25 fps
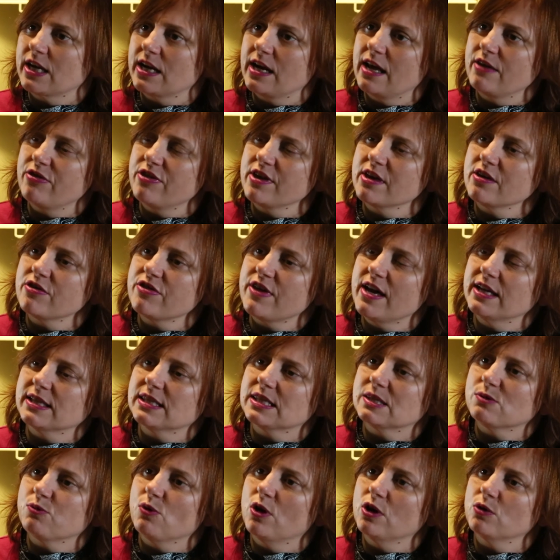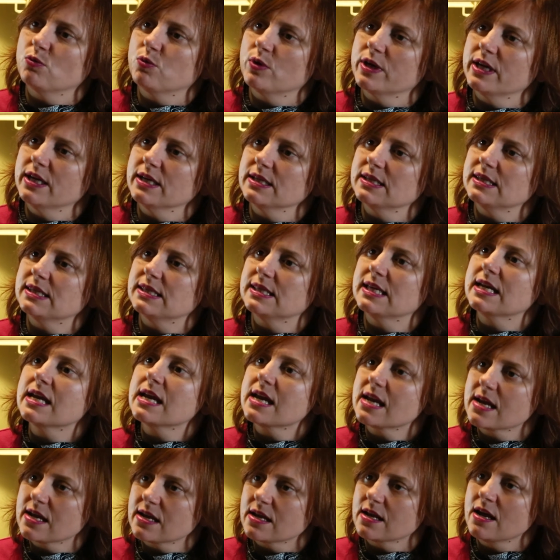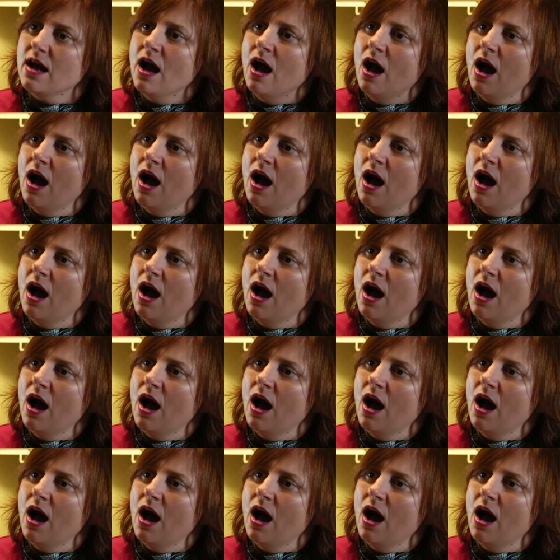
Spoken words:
And I think that's what we're seeing,